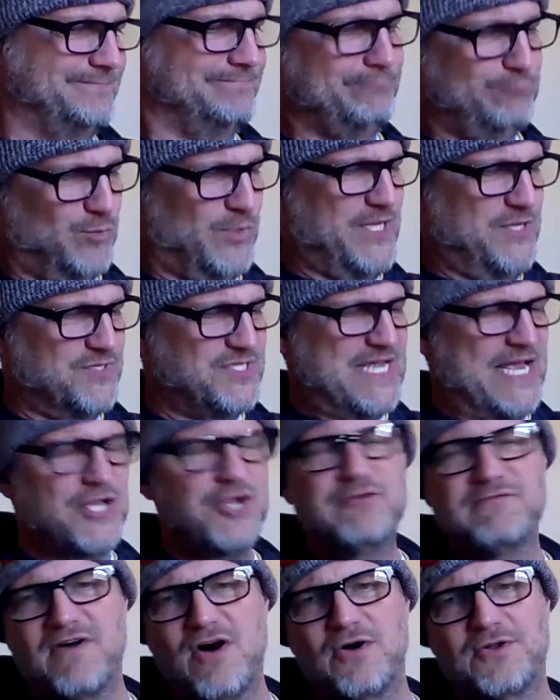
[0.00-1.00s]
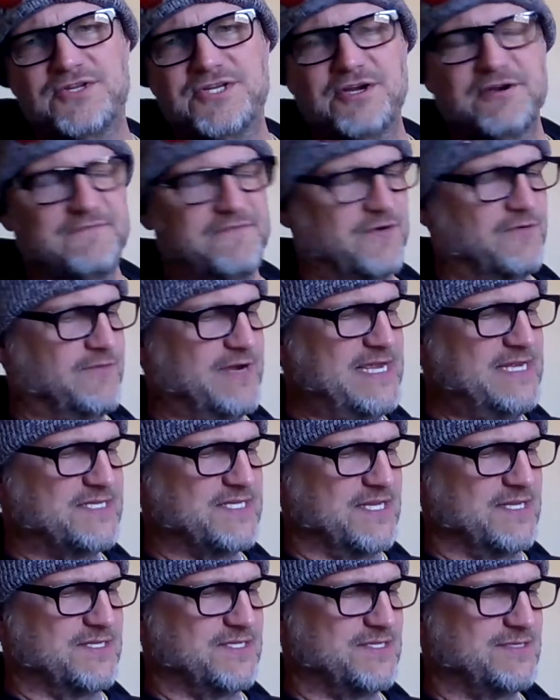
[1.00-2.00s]
Well, you said you volunteered for
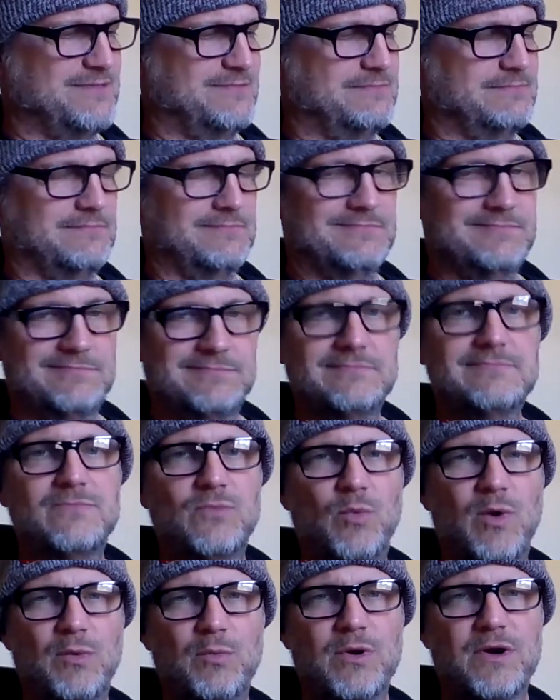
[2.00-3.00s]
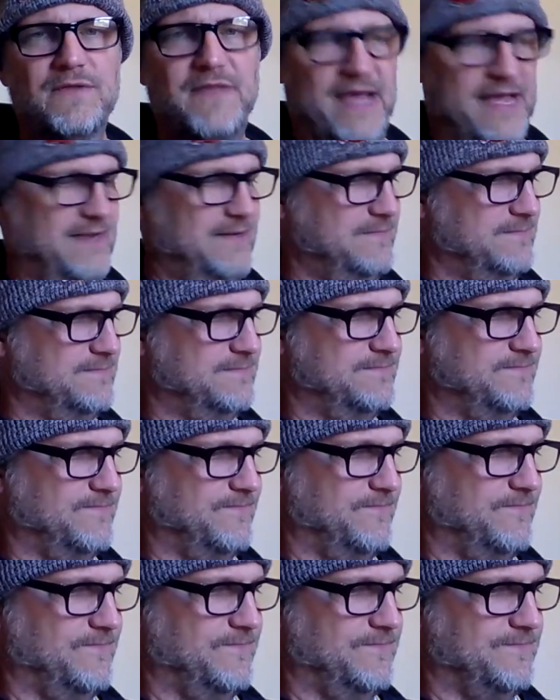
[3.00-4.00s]
reasons. What were they?
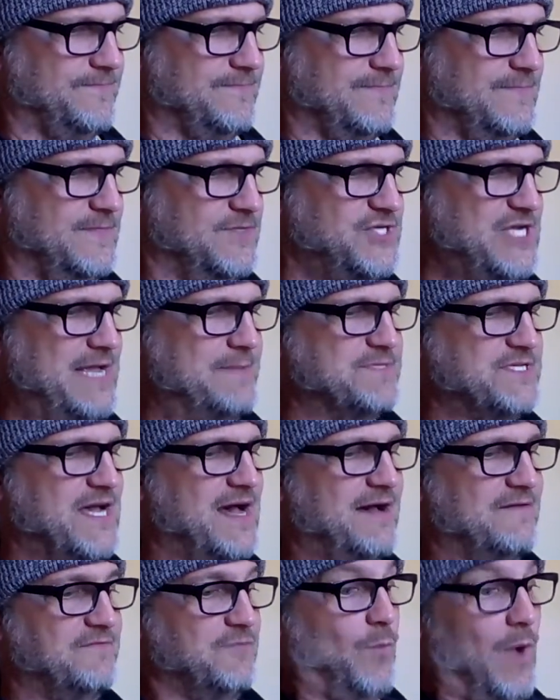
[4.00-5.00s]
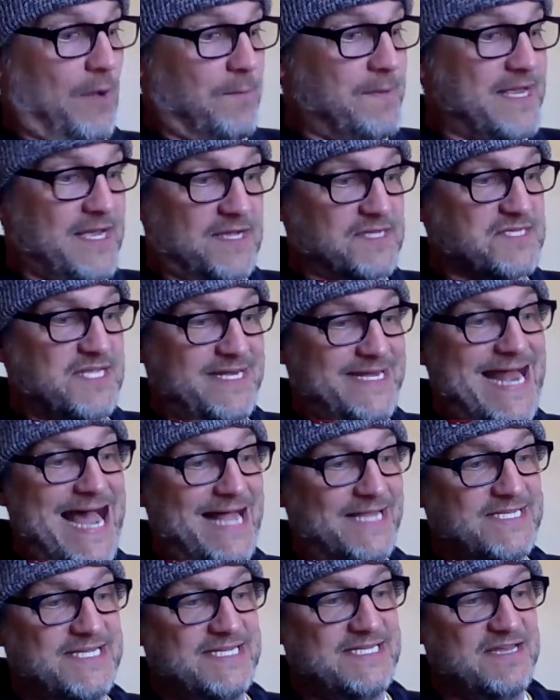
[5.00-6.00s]
James huffed. Well, because the
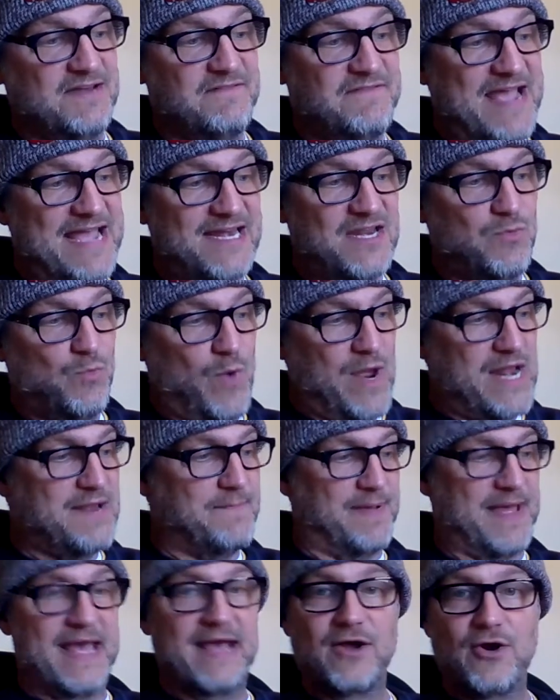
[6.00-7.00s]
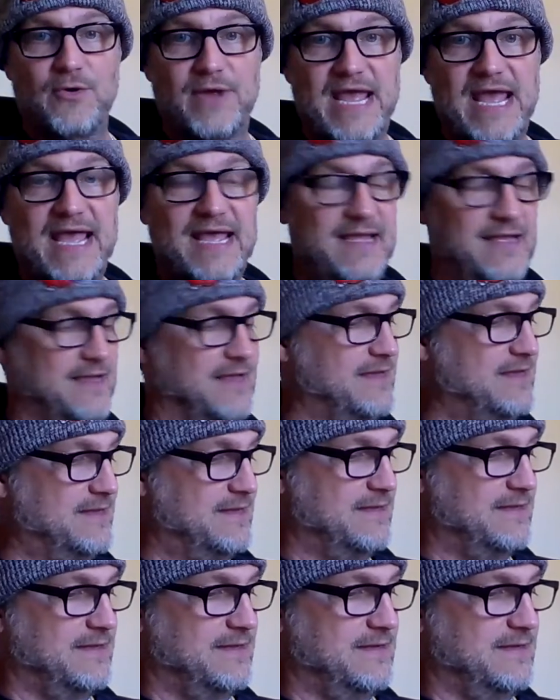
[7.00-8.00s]
Nazis invaded Winnipeg, okay?
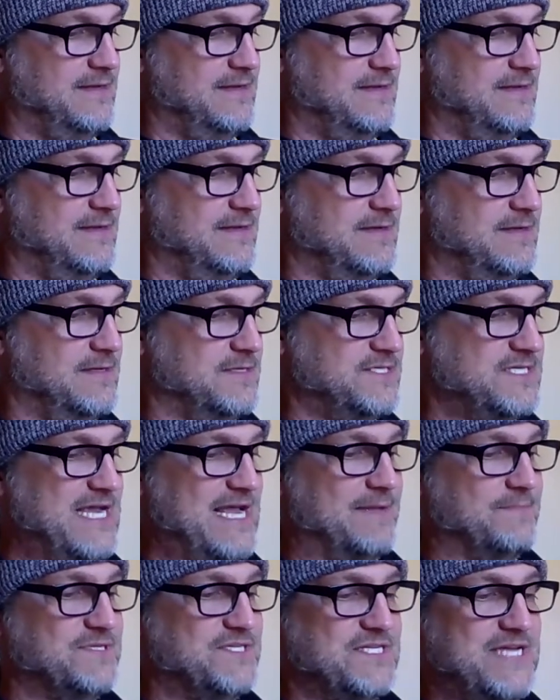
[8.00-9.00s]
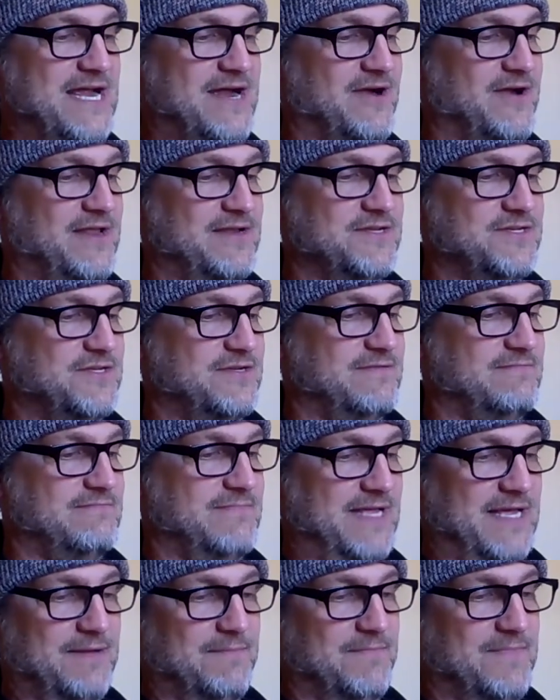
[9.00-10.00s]
Sam stared at
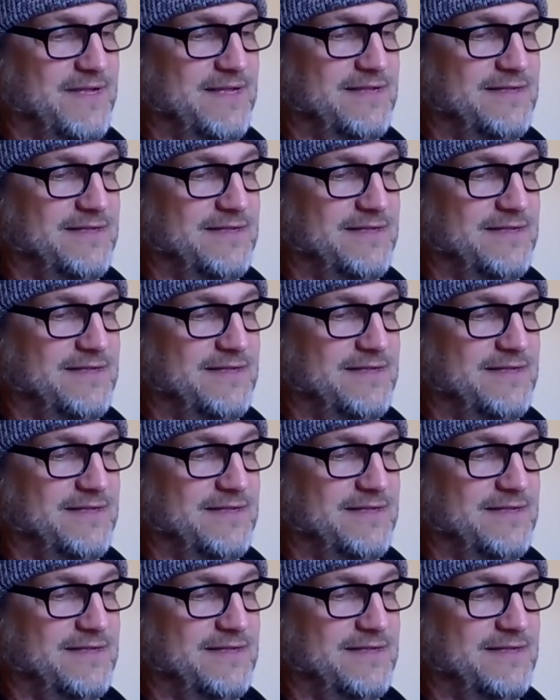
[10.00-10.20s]
him.